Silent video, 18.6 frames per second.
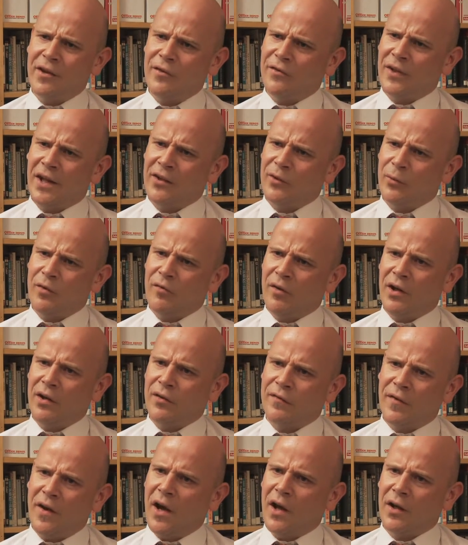tend to eat really
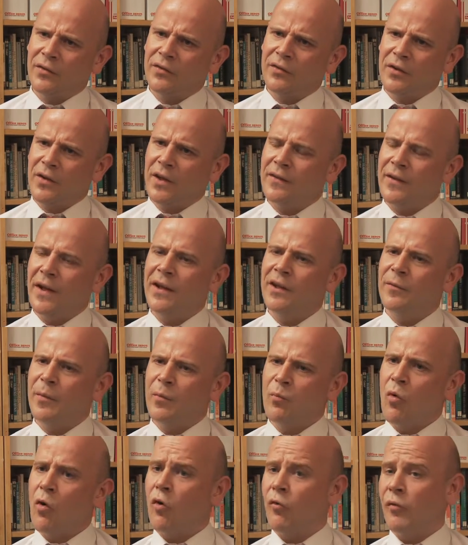fast, that they tend to be
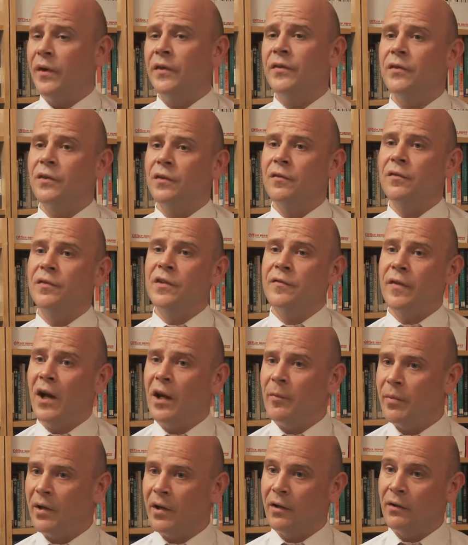more at risk of
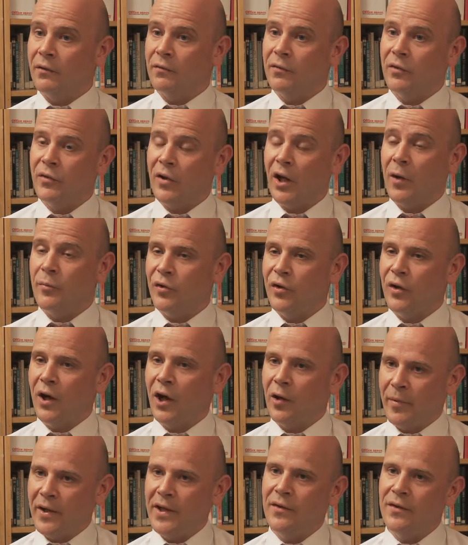developing type 2
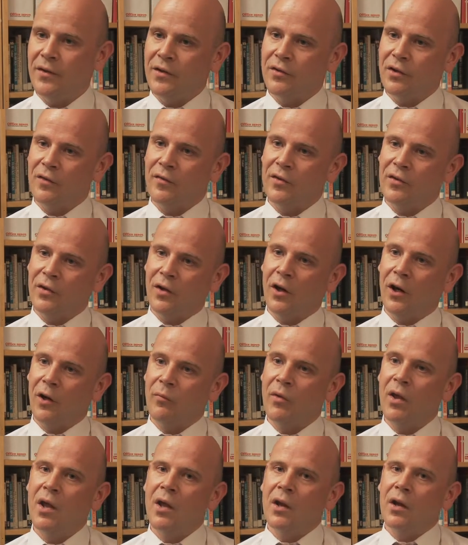diabetes over time.